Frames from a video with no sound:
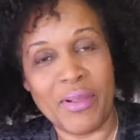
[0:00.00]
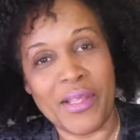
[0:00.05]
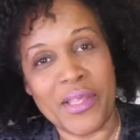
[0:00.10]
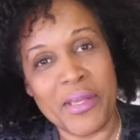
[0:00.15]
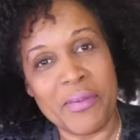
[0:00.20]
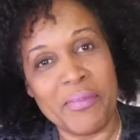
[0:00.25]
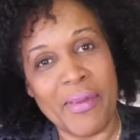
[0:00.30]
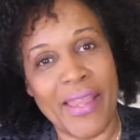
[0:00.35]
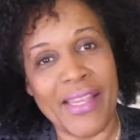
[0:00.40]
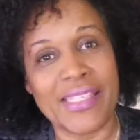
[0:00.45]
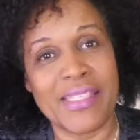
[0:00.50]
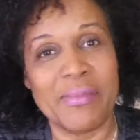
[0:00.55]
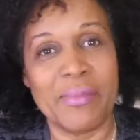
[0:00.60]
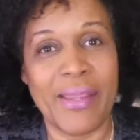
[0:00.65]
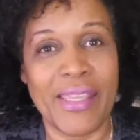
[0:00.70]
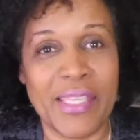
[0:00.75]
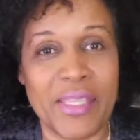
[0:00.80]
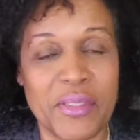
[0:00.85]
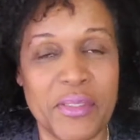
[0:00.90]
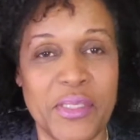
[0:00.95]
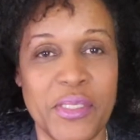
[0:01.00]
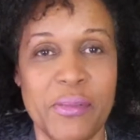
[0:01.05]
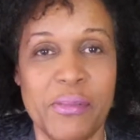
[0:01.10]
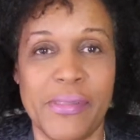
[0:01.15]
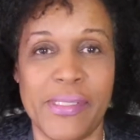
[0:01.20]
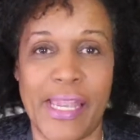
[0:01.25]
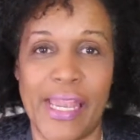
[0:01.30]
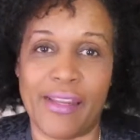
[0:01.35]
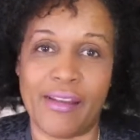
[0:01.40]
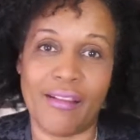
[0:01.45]
Welcome back to my
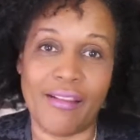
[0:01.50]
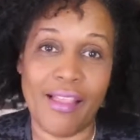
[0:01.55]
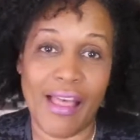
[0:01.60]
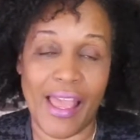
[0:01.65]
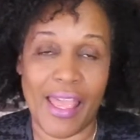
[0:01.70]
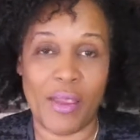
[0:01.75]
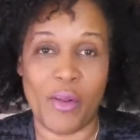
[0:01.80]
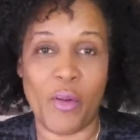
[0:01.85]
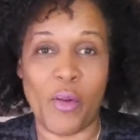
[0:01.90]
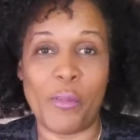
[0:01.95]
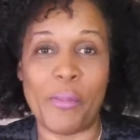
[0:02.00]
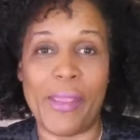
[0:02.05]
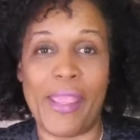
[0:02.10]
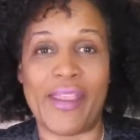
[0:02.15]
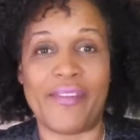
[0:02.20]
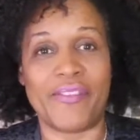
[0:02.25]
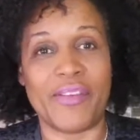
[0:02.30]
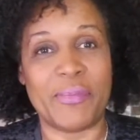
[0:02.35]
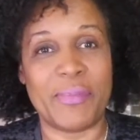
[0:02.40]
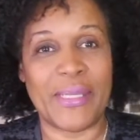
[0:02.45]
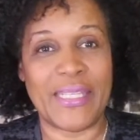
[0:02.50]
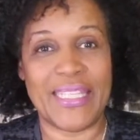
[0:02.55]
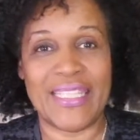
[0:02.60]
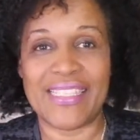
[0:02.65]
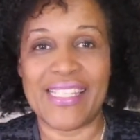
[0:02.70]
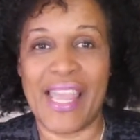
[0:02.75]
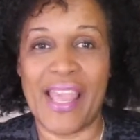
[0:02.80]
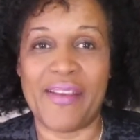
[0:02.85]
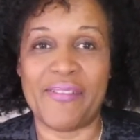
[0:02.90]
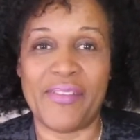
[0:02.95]
YouTube channel. I hope
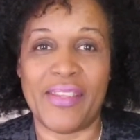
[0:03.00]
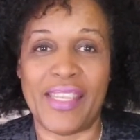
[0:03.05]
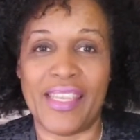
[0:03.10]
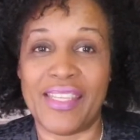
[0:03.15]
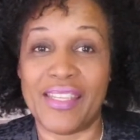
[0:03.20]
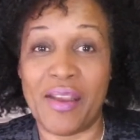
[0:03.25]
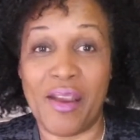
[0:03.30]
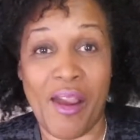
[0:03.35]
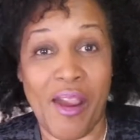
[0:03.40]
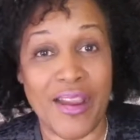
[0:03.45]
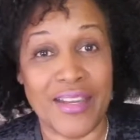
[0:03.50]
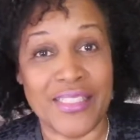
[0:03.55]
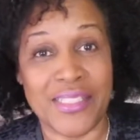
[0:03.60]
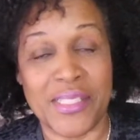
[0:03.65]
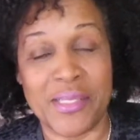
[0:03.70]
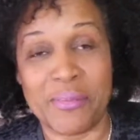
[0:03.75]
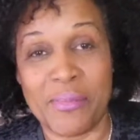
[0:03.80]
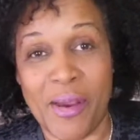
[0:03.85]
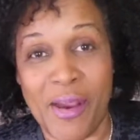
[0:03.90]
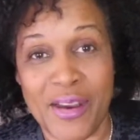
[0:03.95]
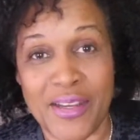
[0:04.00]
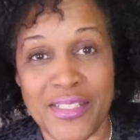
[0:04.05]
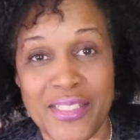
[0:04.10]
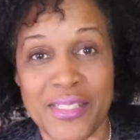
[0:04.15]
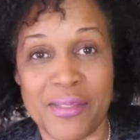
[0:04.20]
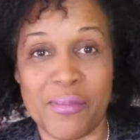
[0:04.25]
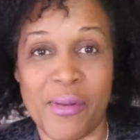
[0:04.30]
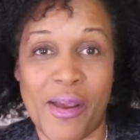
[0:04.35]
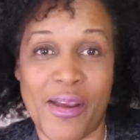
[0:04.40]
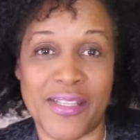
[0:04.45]
everybody's having an awesome,
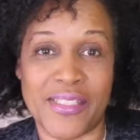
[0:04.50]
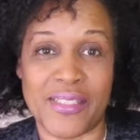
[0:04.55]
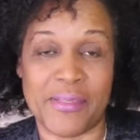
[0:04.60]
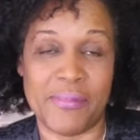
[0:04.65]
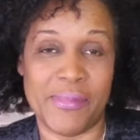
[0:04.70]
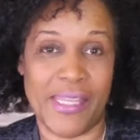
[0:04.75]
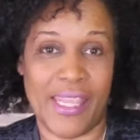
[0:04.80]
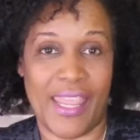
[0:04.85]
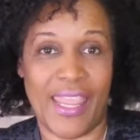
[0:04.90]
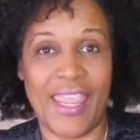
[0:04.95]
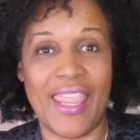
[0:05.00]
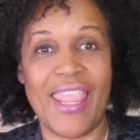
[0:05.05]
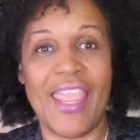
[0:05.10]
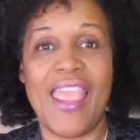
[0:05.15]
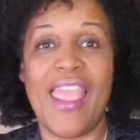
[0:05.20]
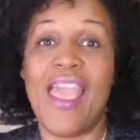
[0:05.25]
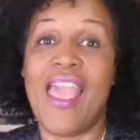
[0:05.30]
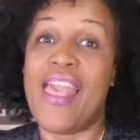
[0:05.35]
awesome, awesome day.